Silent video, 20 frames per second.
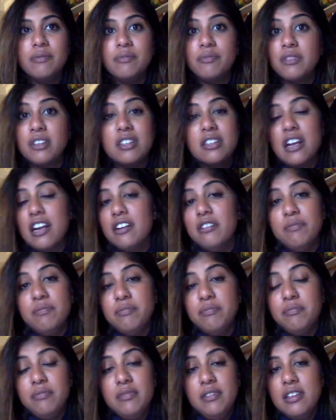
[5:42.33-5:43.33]
the entire
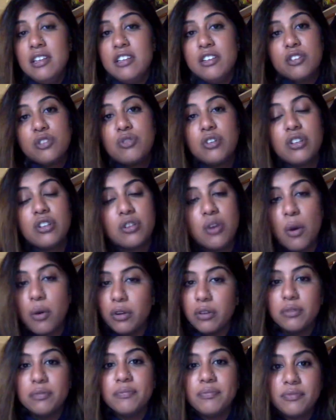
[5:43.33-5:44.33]
industry in
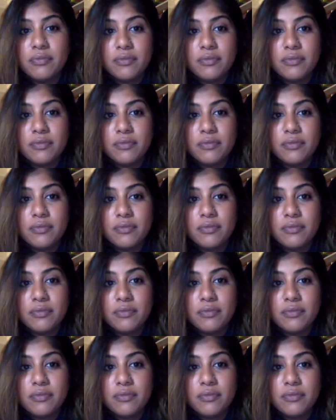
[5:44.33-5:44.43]
total.